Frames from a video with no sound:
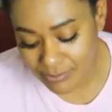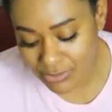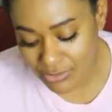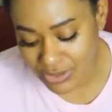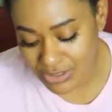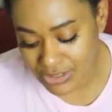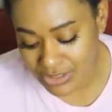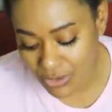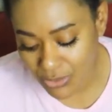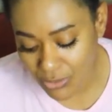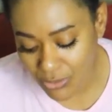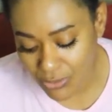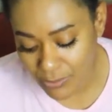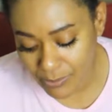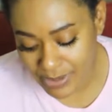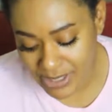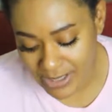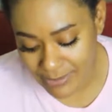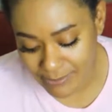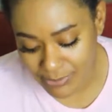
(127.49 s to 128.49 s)
important to
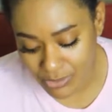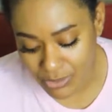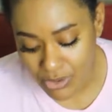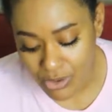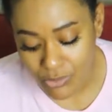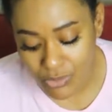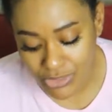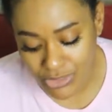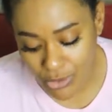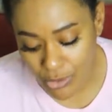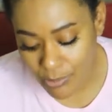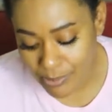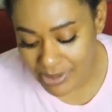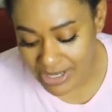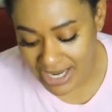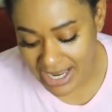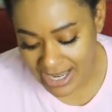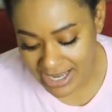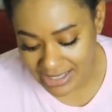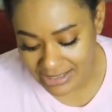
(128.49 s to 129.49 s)
hold people with
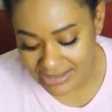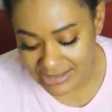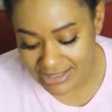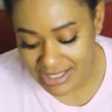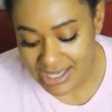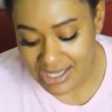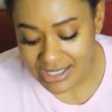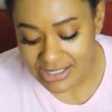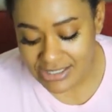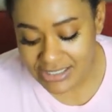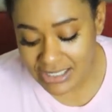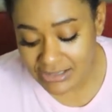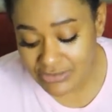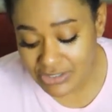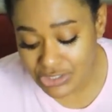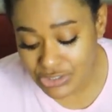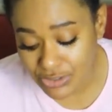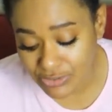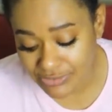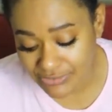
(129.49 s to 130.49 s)
open hands.
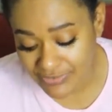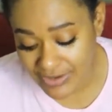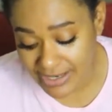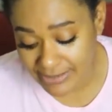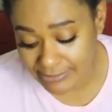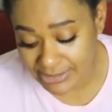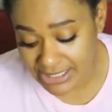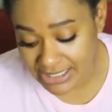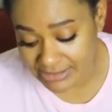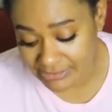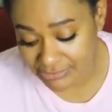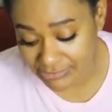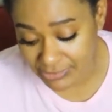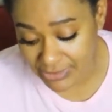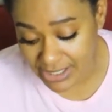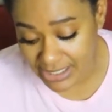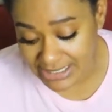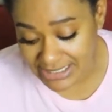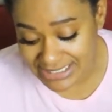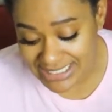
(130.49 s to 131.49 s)
Cherish your family and
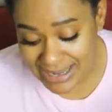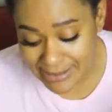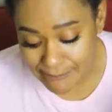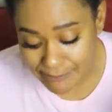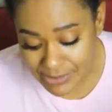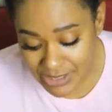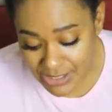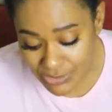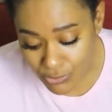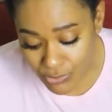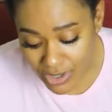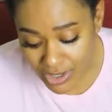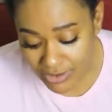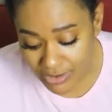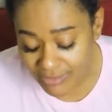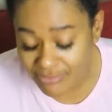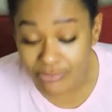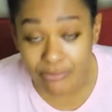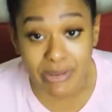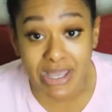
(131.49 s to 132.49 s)
friends, yet
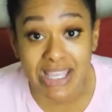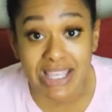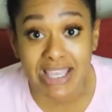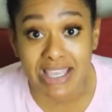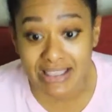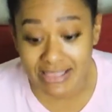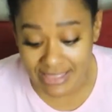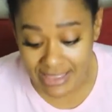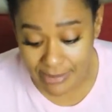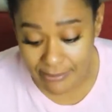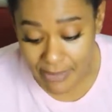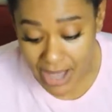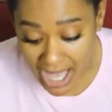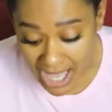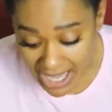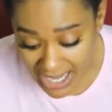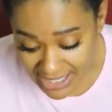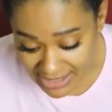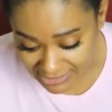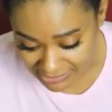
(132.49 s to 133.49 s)
beware of making them
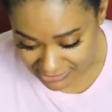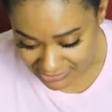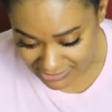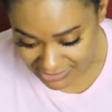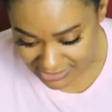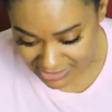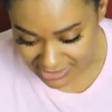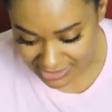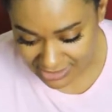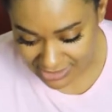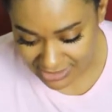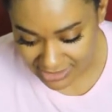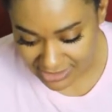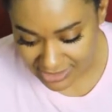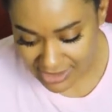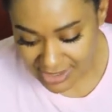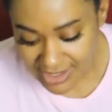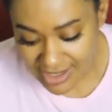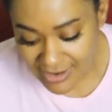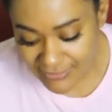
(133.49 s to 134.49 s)
idols.
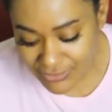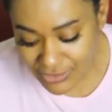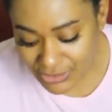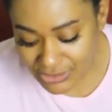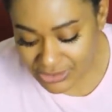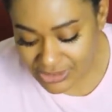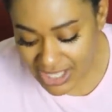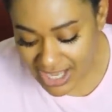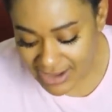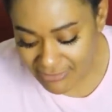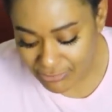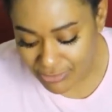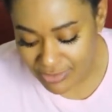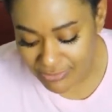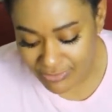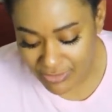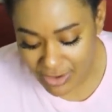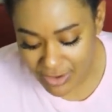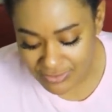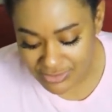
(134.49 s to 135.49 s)
If your life
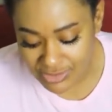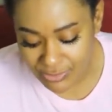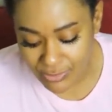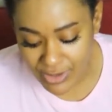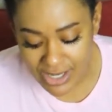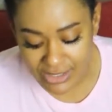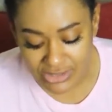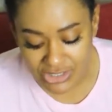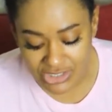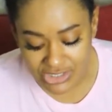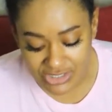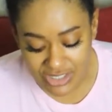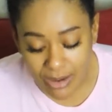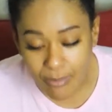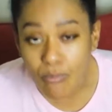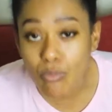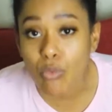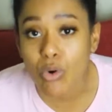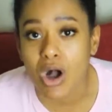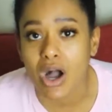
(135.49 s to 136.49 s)
revolves around
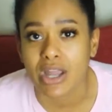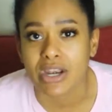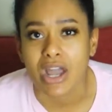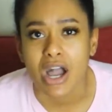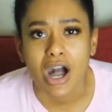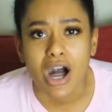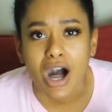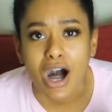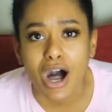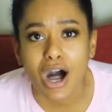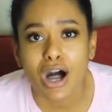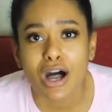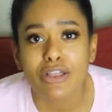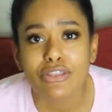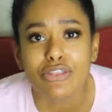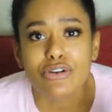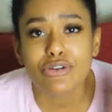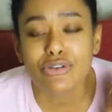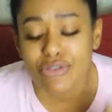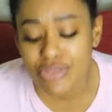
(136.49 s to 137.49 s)
someone
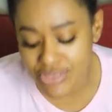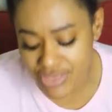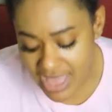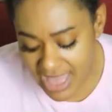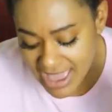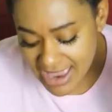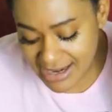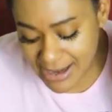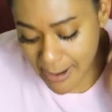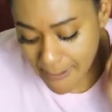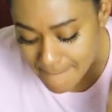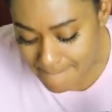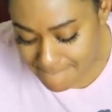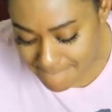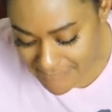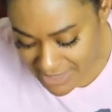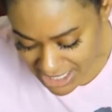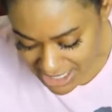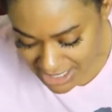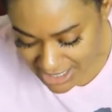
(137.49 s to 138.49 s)
other than
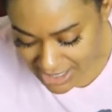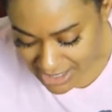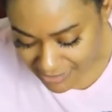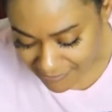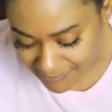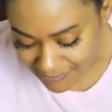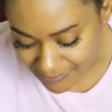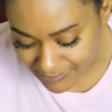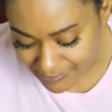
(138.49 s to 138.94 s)
me,